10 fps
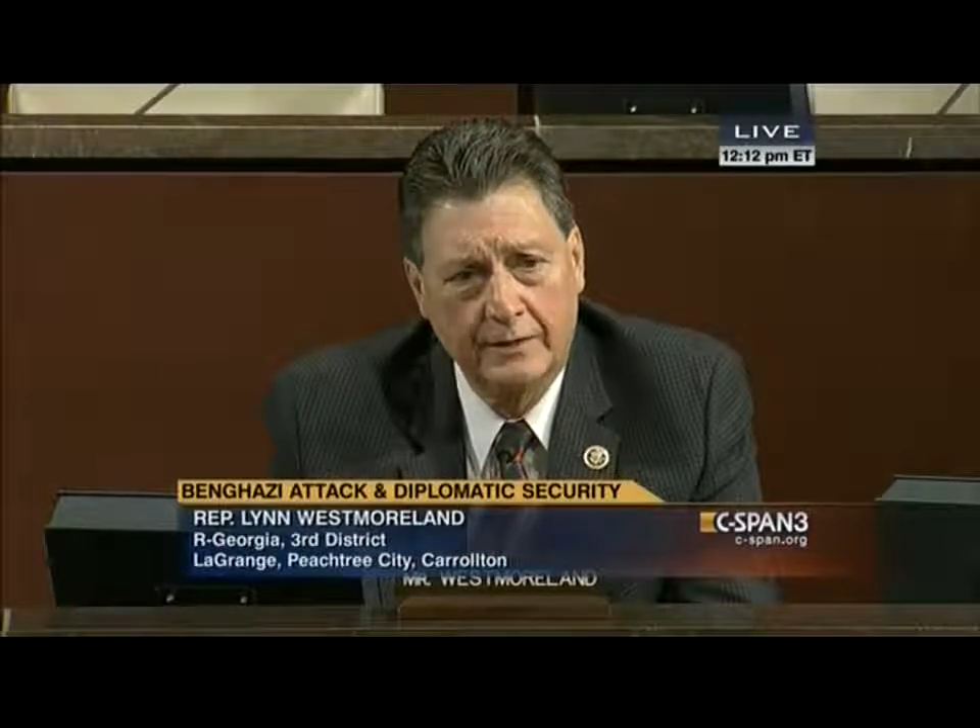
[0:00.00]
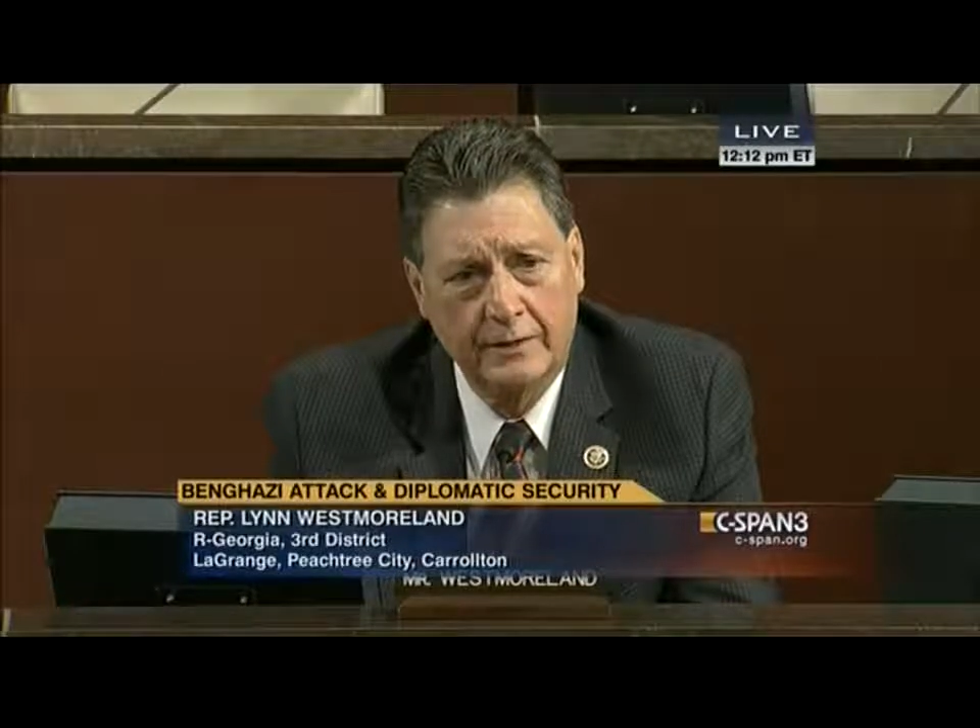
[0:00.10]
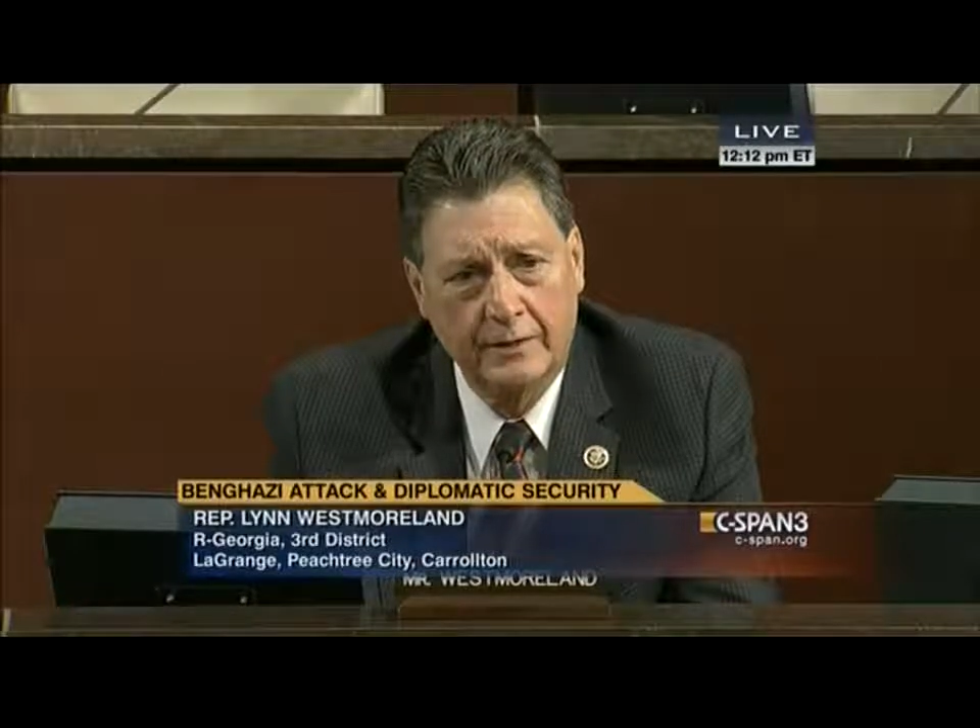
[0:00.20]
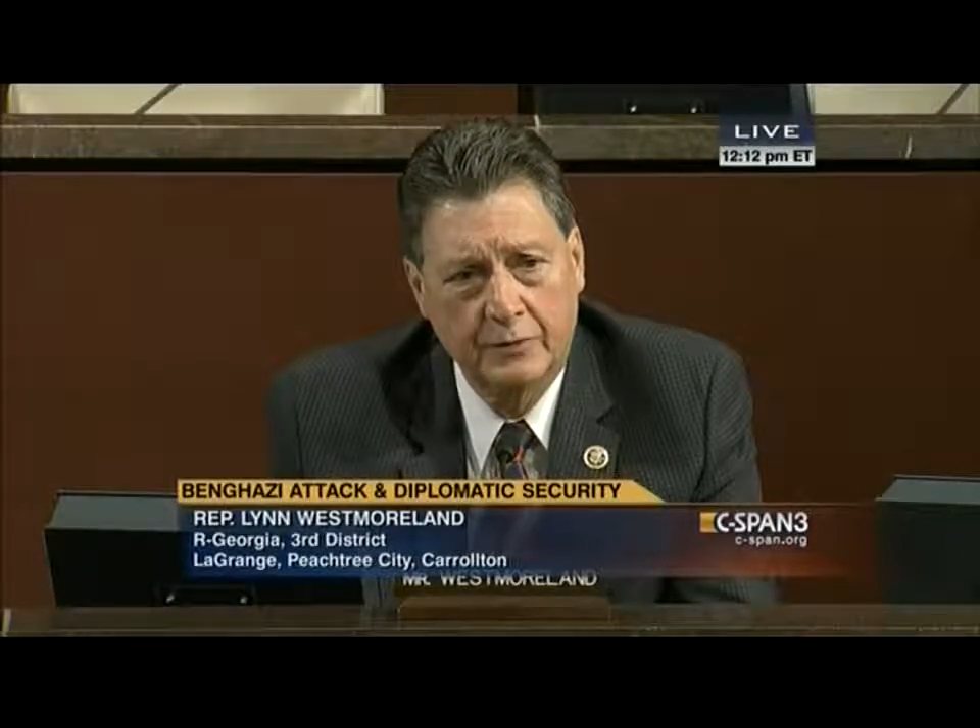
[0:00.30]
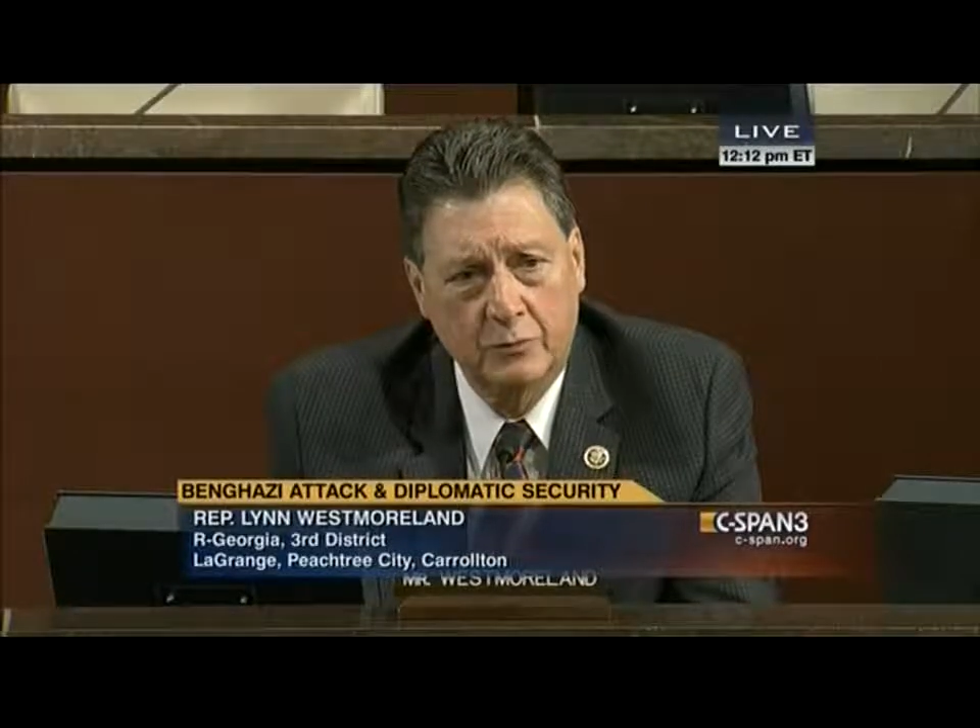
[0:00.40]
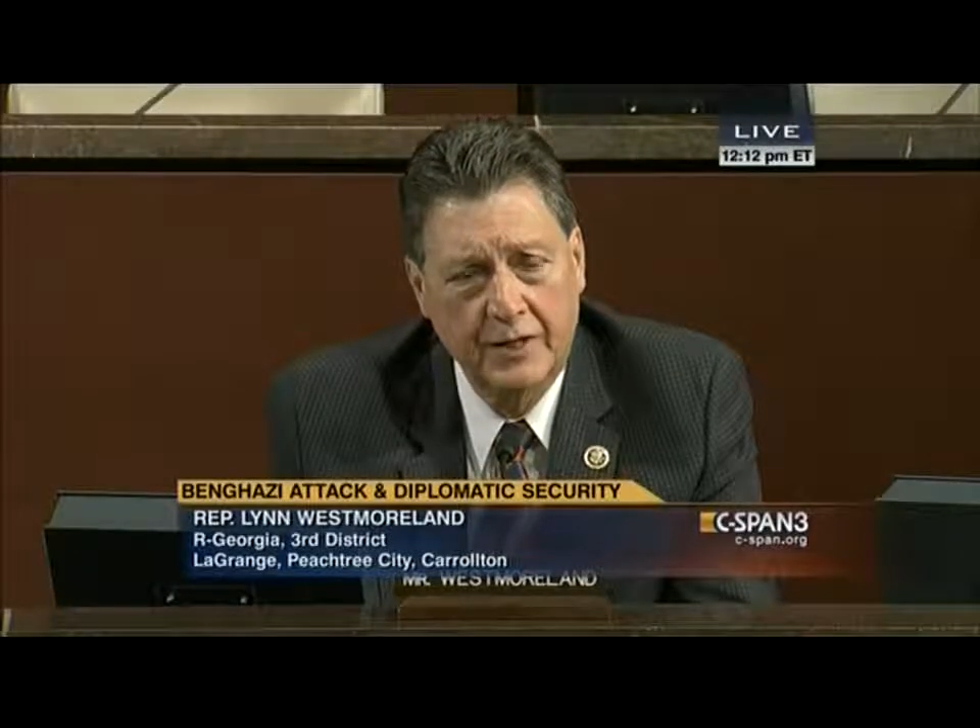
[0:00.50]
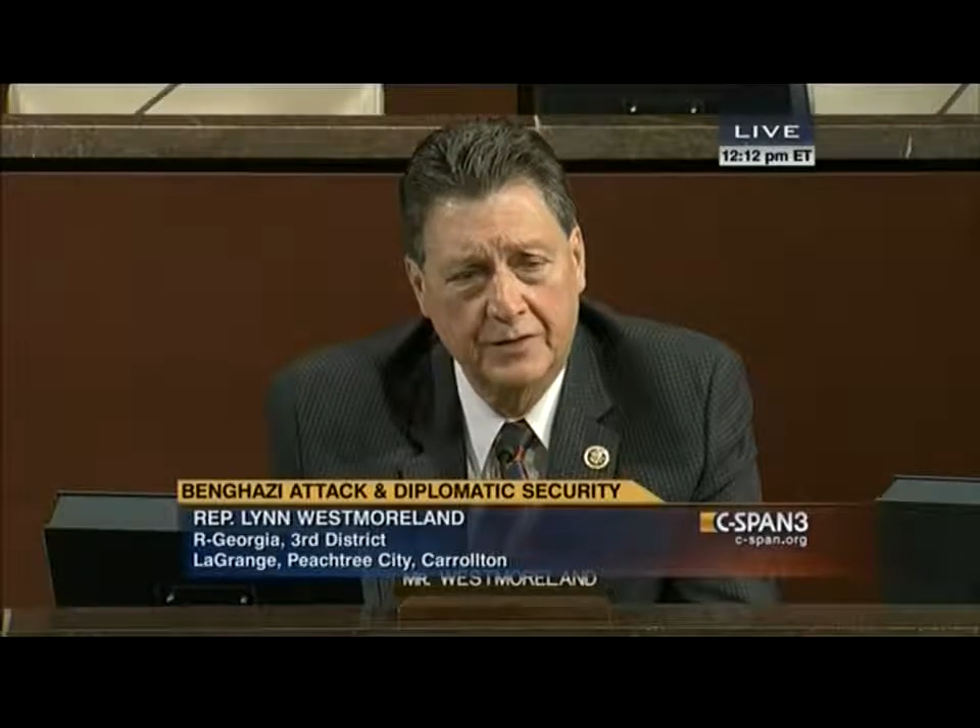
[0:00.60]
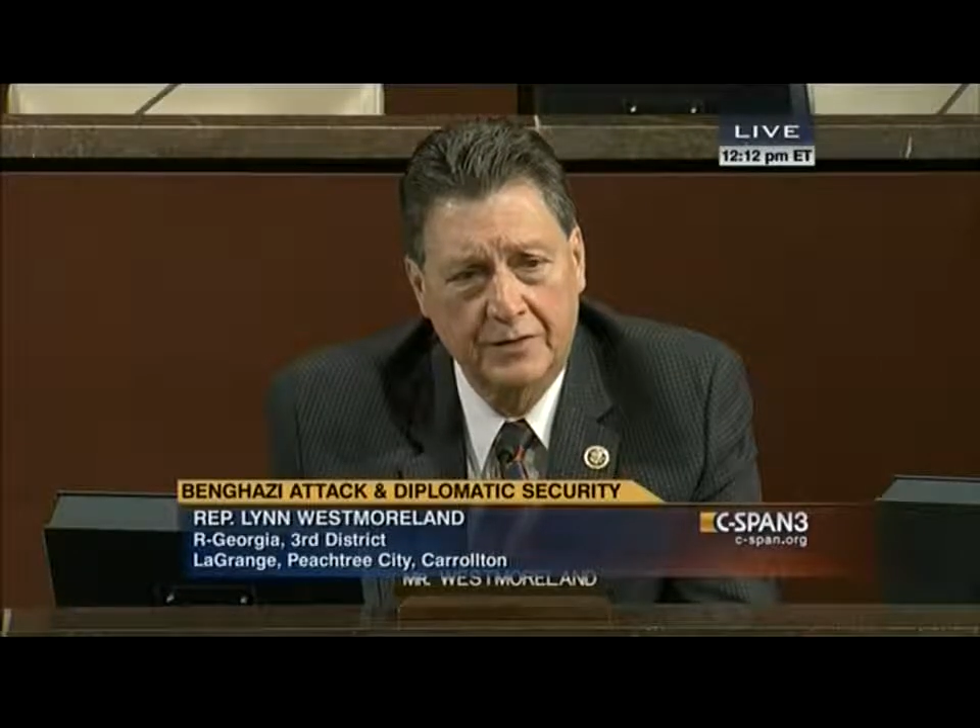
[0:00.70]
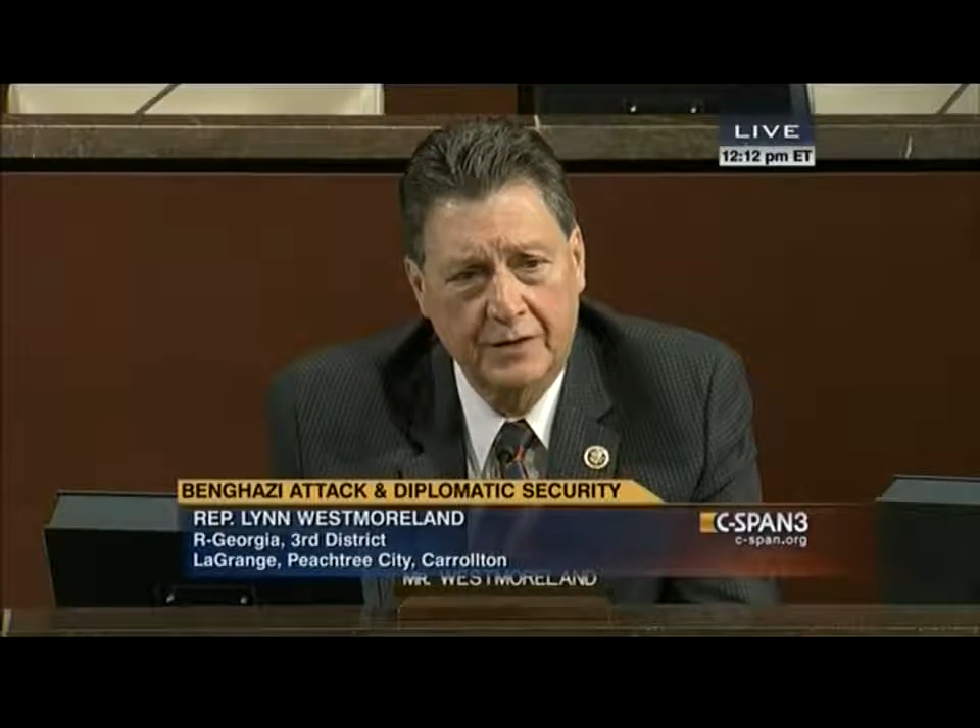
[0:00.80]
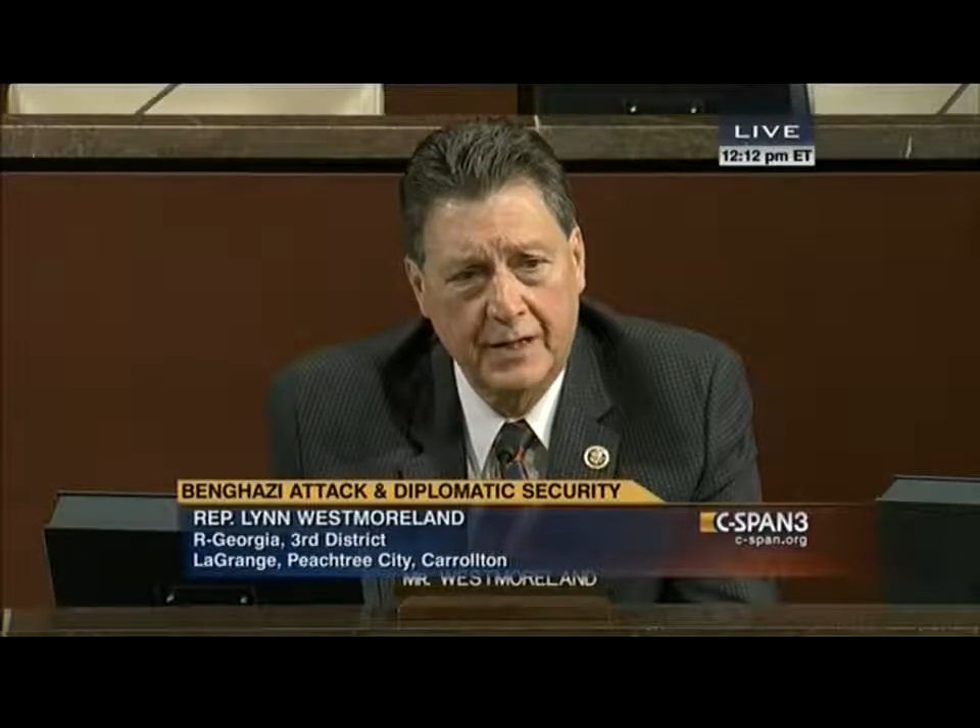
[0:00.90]

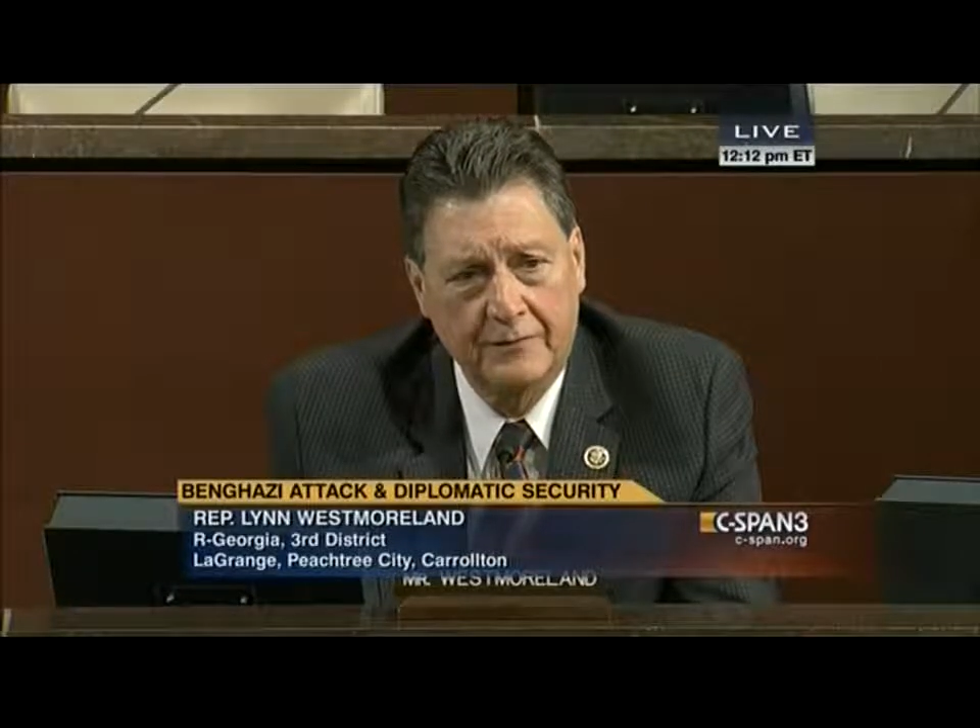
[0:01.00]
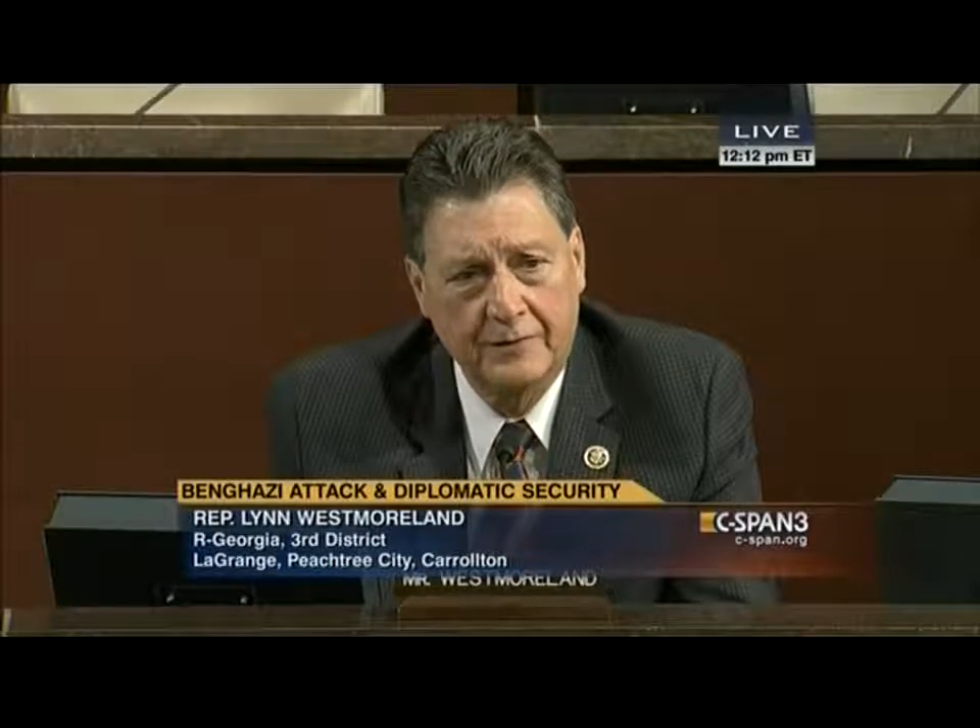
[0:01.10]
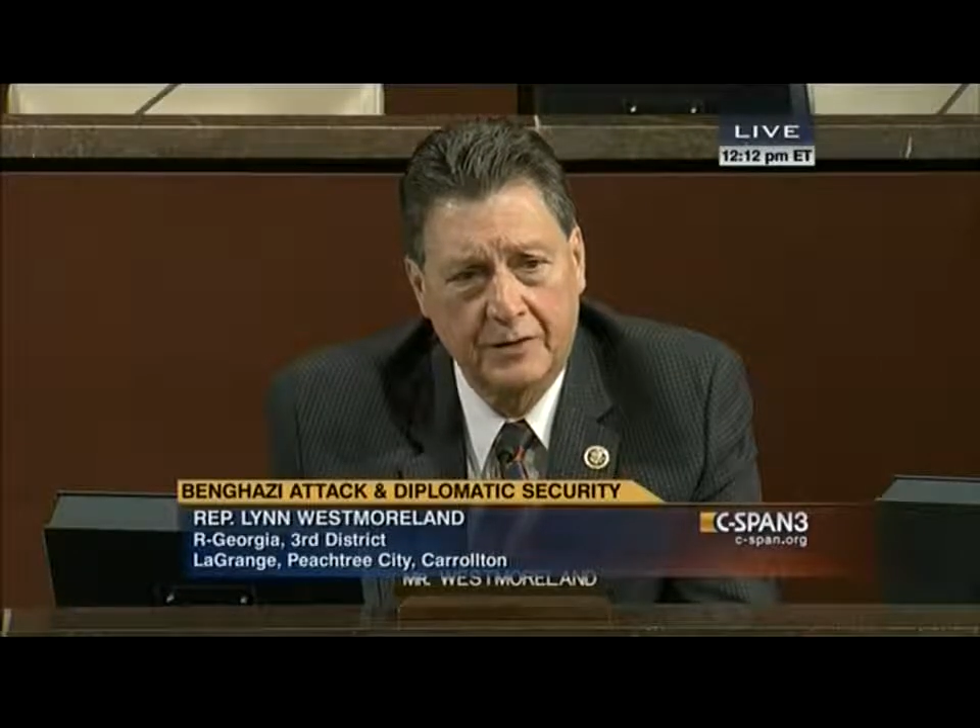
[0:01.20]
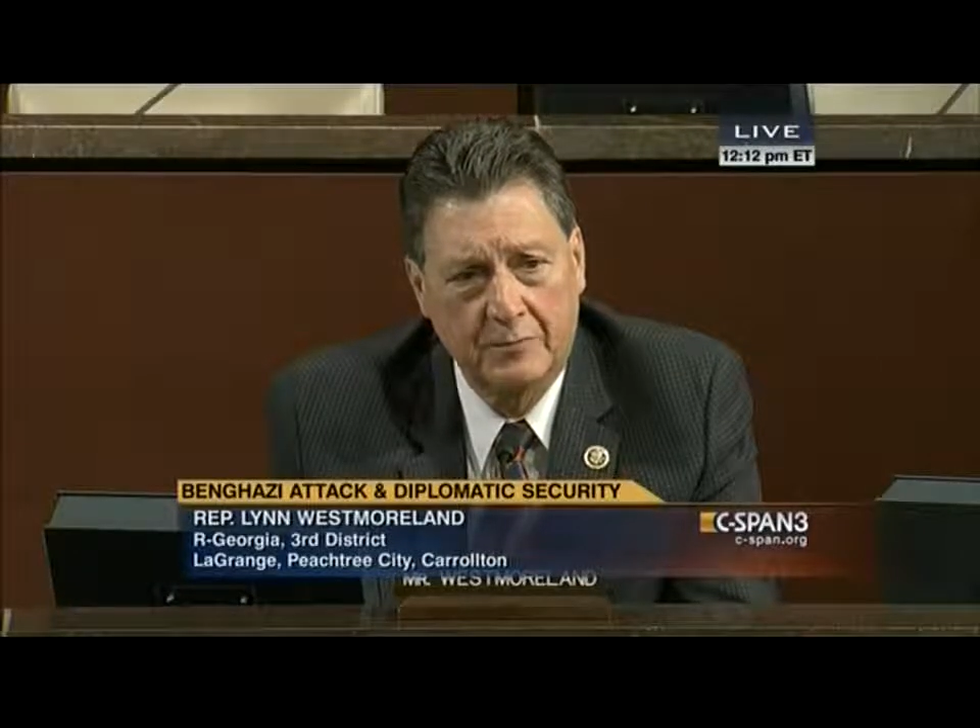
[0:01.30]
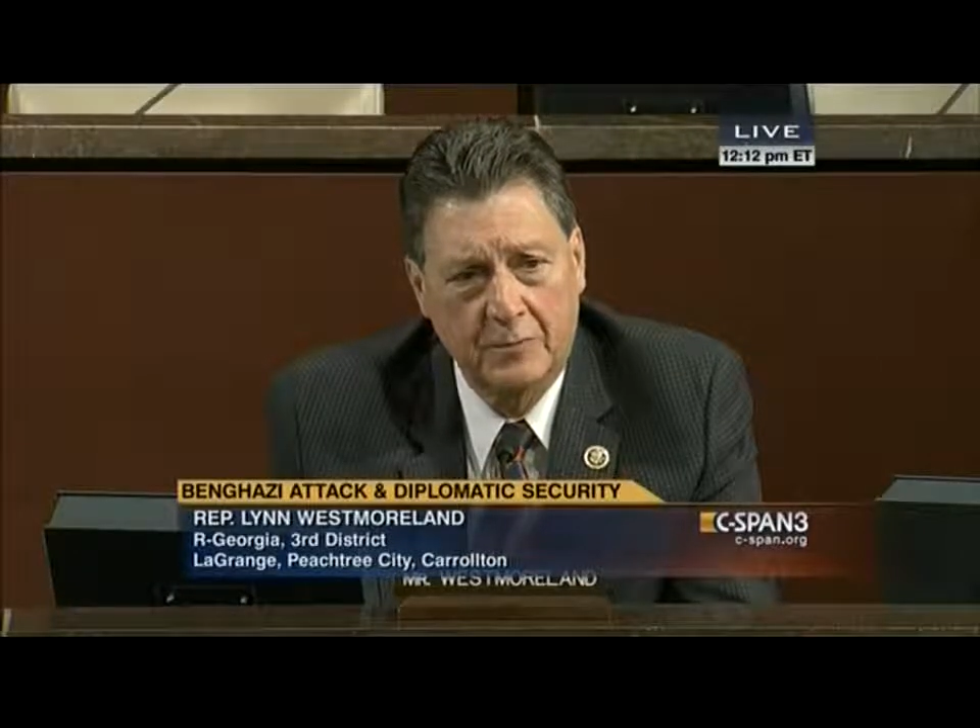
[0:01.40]
to staff up.